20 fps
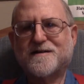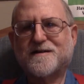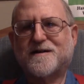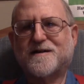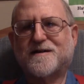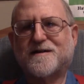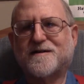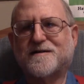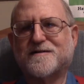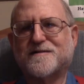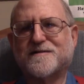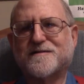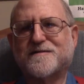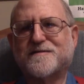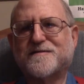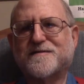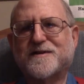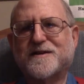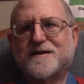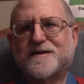
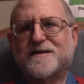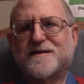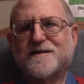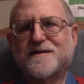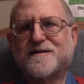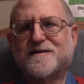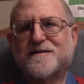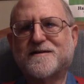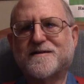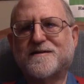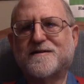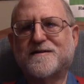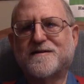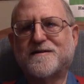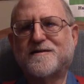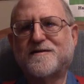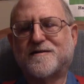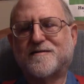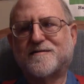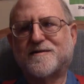
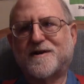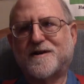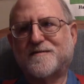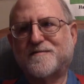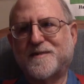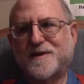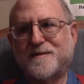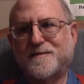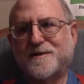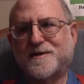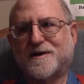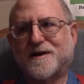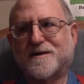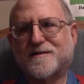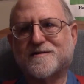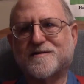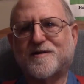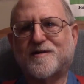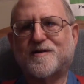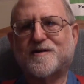you know, maybe
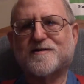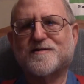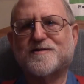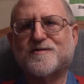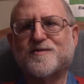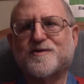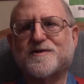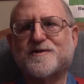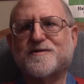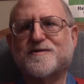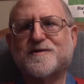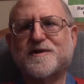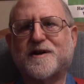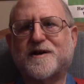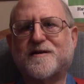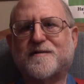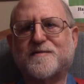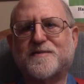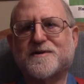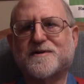not as long as we do
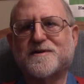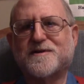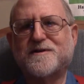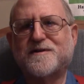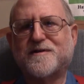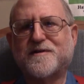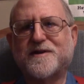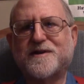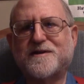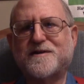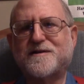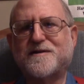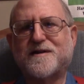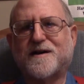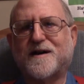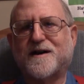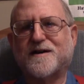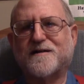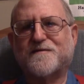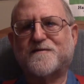now, but, you know, they didn't
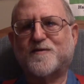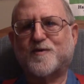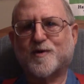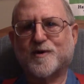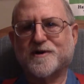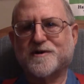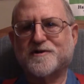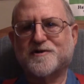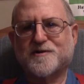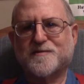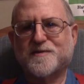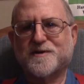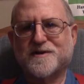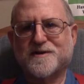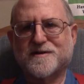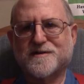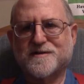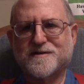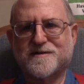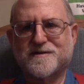die at 40 just
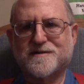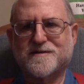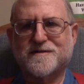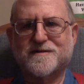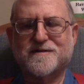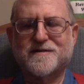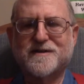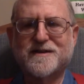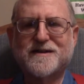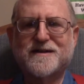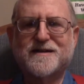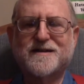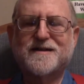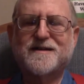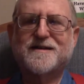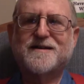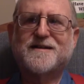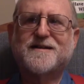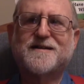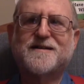because the
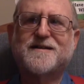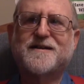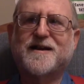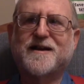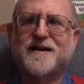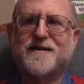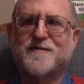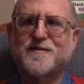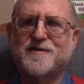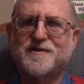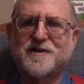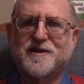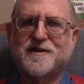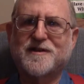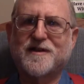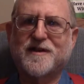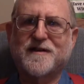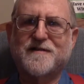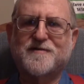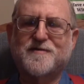average
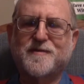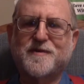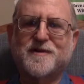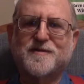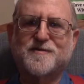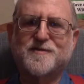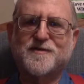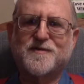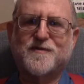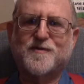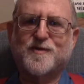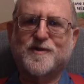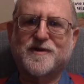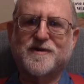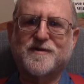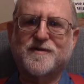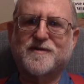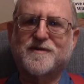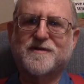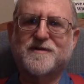lifespan was
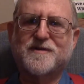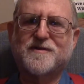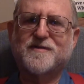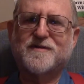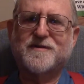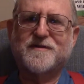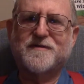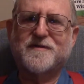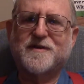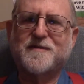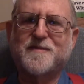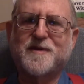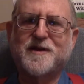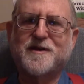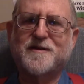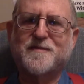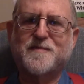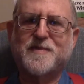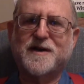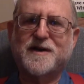40. If they
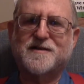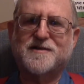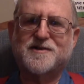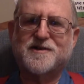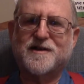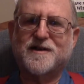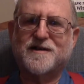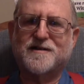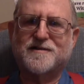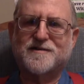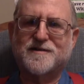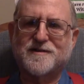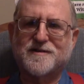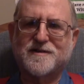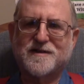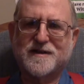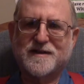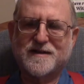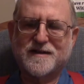made it past childhood,